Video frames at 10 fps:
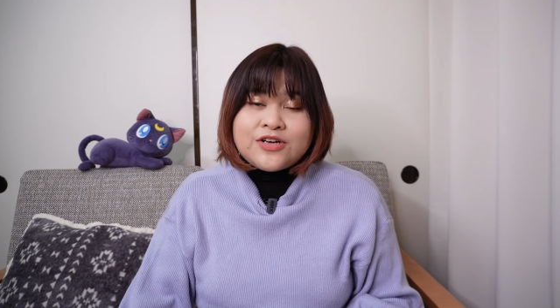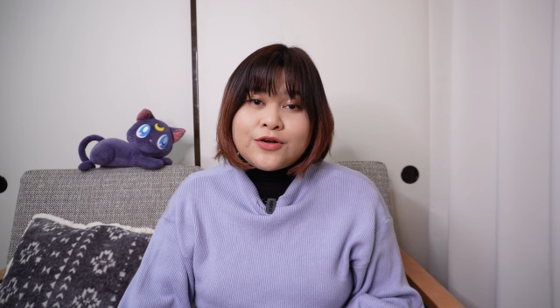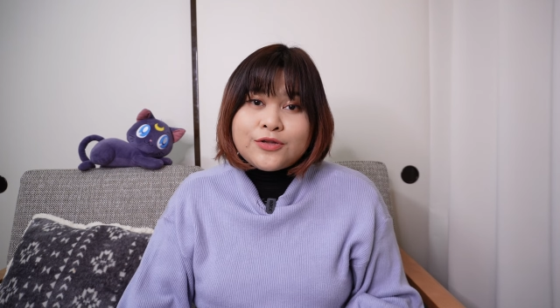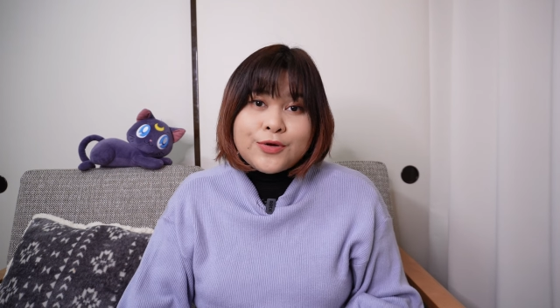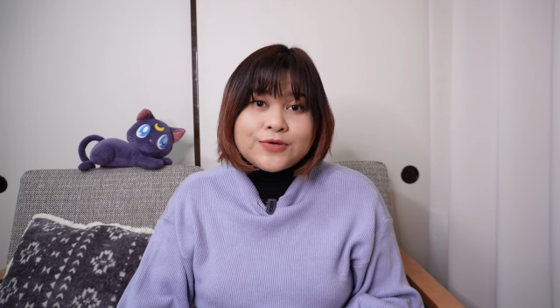
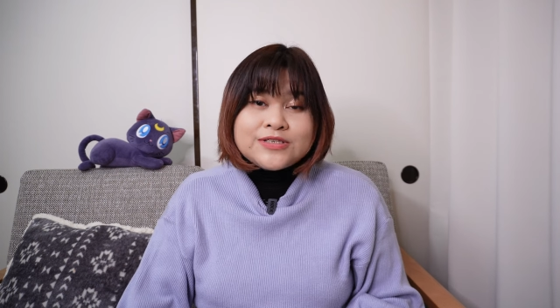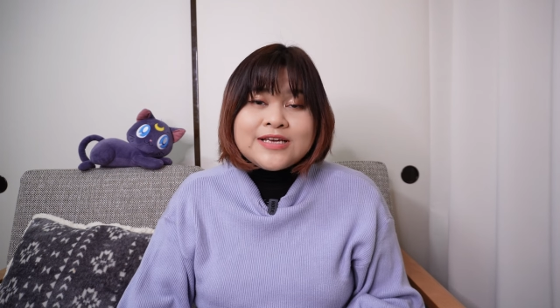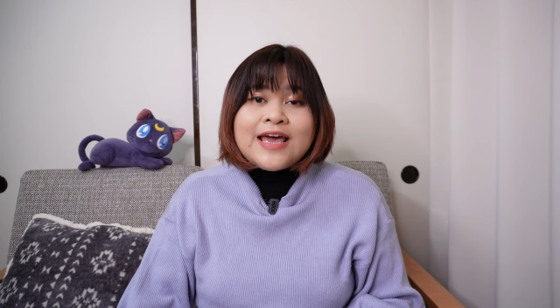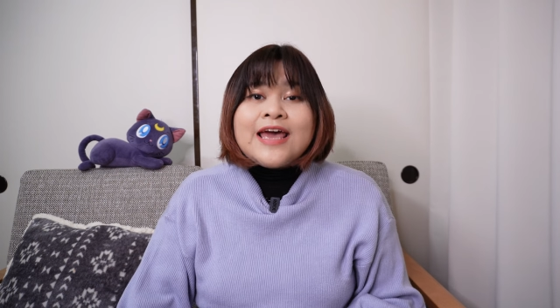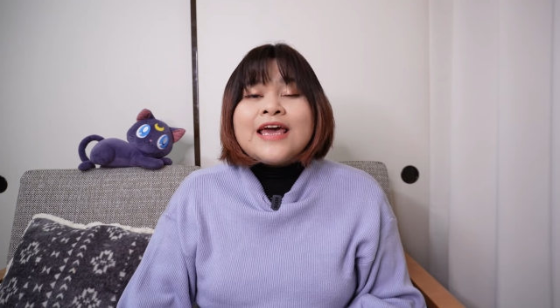are
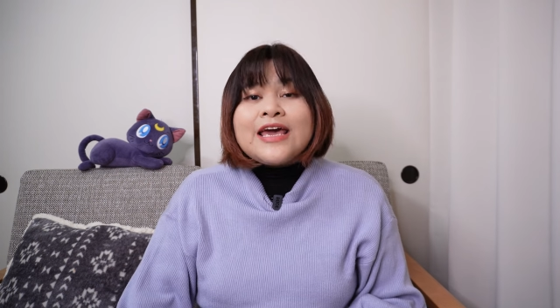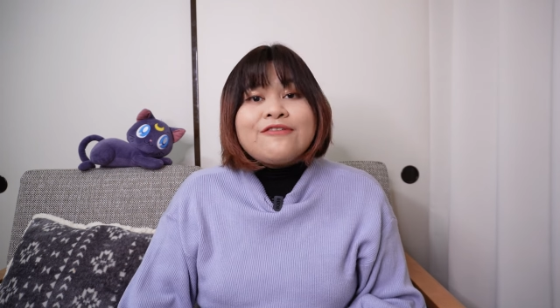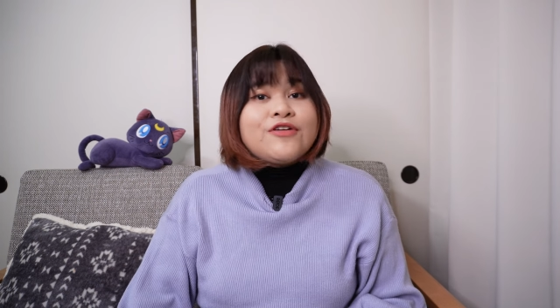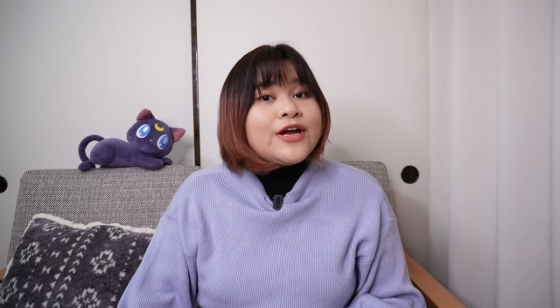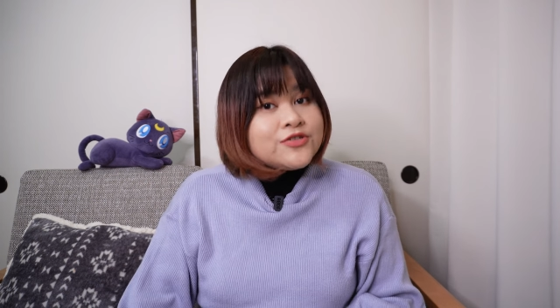closed.
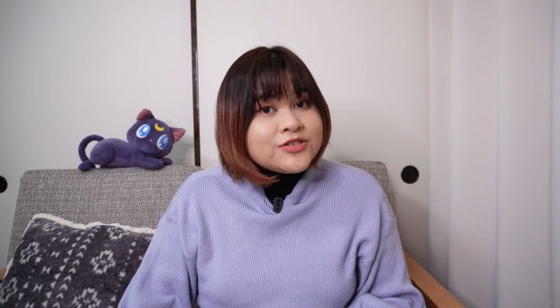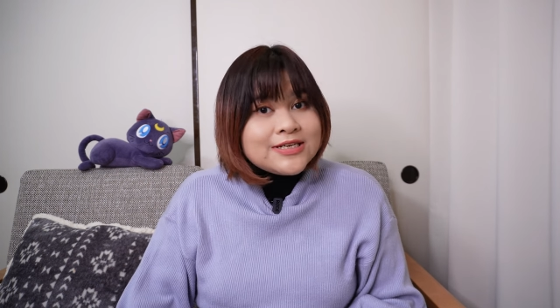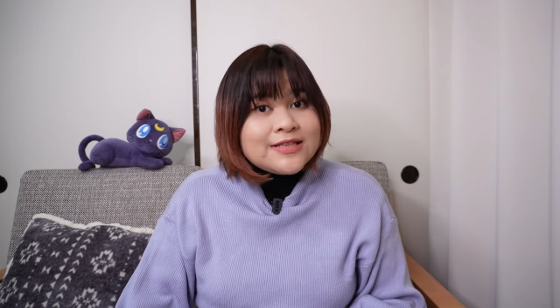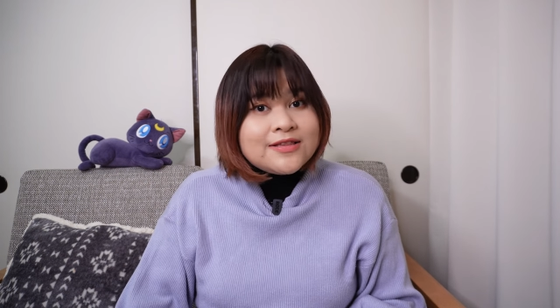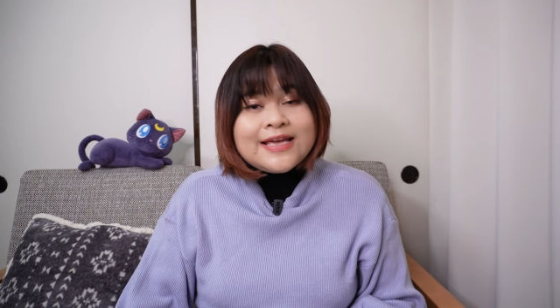If you're
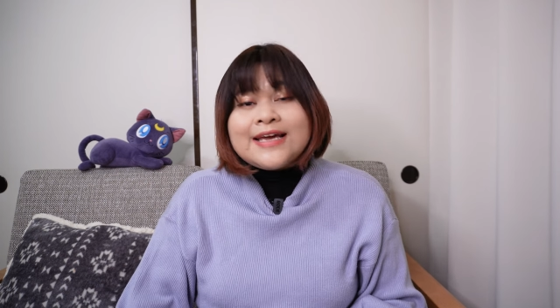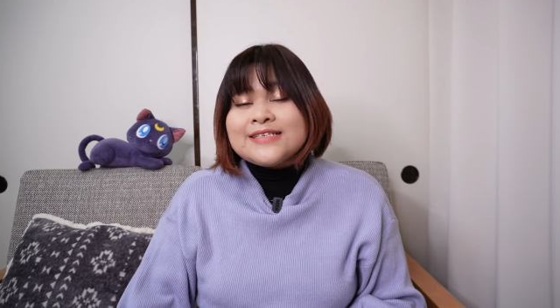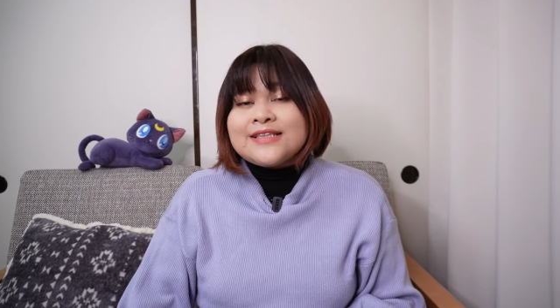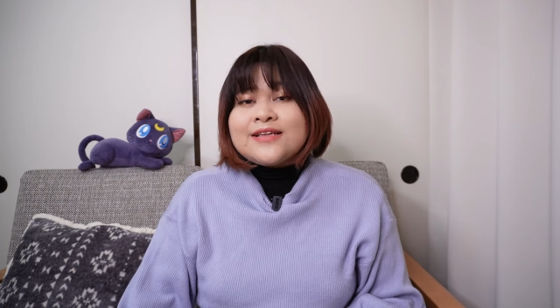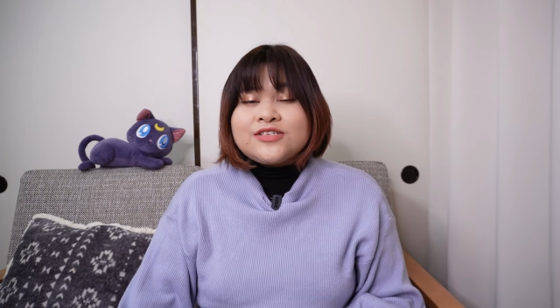interested, the link
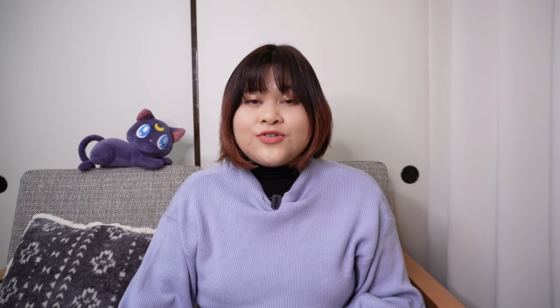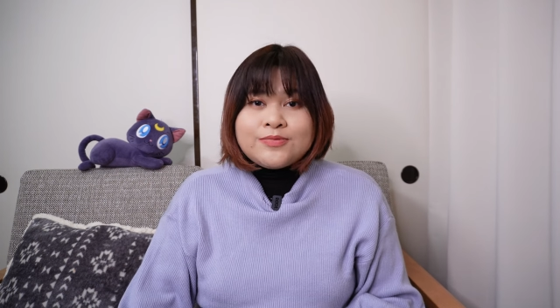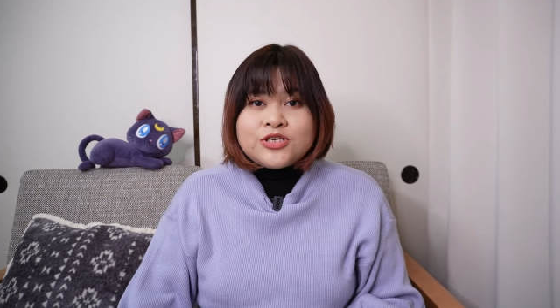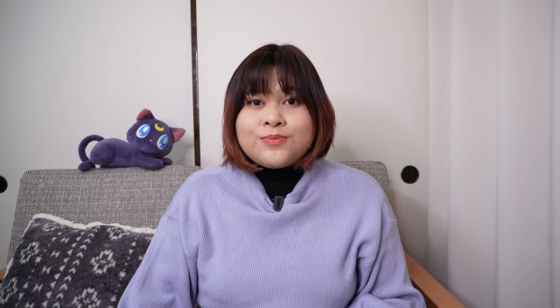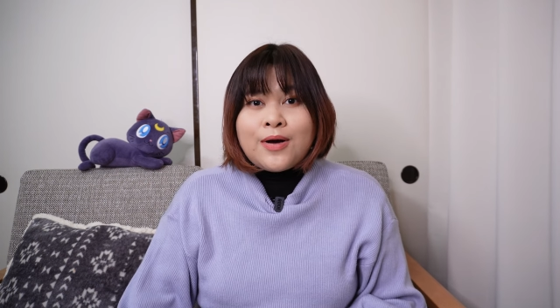is in the
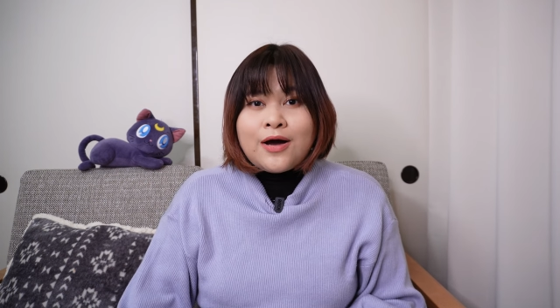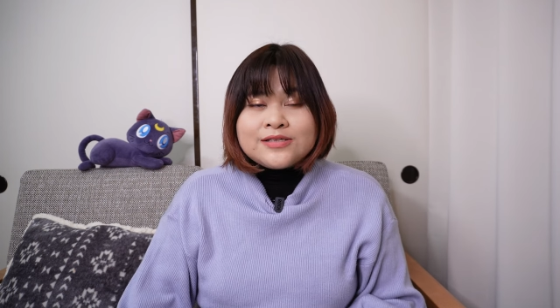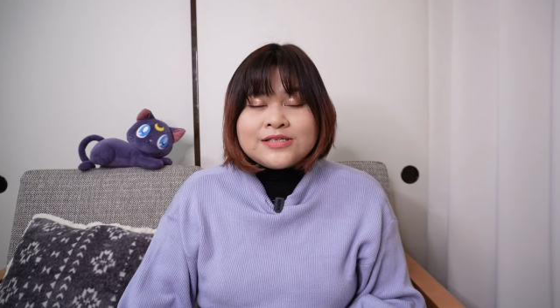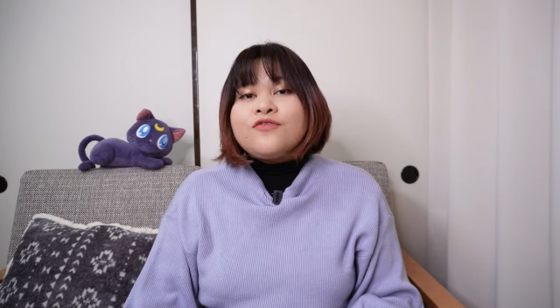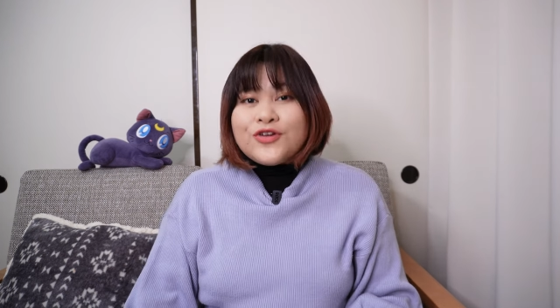description box.